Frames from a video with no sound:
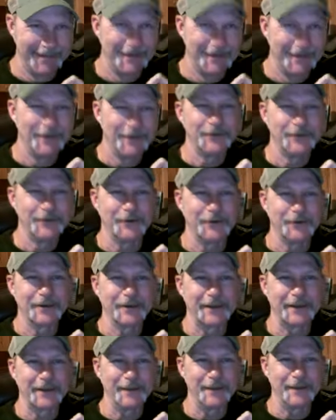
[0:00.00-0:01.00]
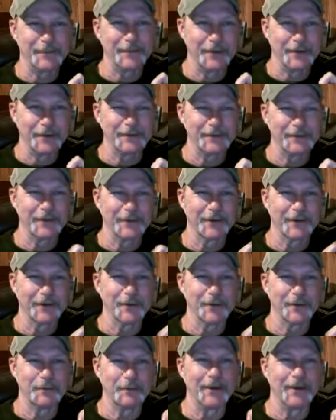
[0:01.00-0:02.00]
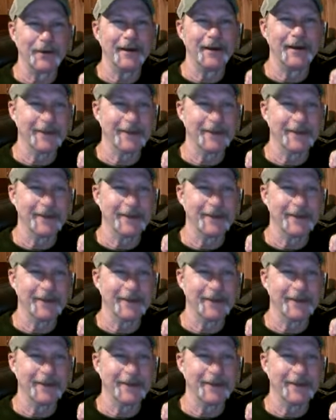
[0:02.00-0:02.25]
During a game, it might be every other play.